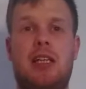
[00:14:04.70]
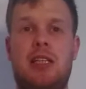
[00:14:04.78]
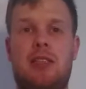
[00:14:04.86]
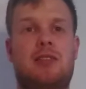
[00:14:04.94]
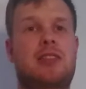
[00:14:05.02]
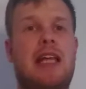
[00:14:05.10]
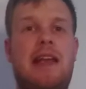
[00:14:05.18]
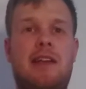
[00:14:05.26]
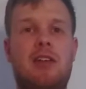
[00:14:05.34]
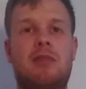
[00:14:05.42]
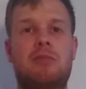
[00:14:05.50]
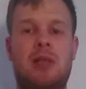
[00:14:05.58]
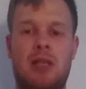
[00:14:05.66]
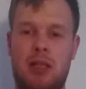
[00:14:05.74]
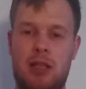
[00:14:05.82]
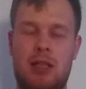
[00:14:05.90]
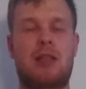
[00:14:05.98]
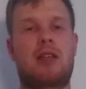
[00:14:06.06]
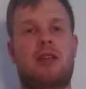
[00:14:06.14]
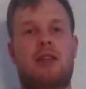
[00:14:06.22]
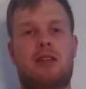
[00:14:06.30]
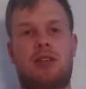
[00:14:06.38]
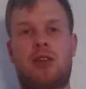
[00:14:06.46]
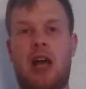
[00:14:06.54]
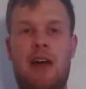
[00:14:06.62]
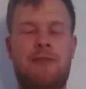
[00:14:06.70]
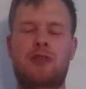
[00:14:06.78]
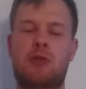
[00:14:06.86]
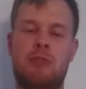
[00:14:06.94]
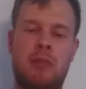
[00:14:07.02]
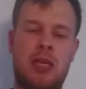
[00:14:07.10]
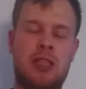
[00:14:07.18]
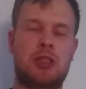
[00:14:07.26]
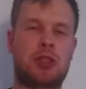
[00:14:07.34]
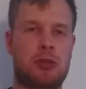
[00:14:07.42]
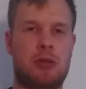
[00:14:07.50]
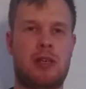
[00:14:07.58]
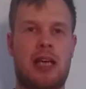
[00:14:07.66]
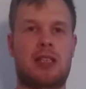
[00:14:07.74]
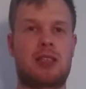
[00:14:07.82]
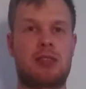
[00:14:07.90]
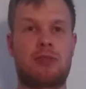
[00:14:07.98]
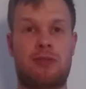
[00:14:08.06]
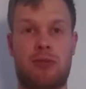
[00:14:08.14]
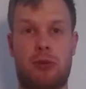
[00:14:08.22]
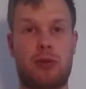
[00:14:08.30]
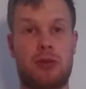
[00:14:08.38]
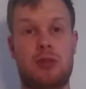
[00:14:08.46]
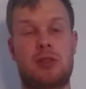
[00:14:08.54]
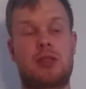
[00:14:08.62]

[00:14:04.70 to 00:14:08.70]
in your stadium, you have to manage to get it full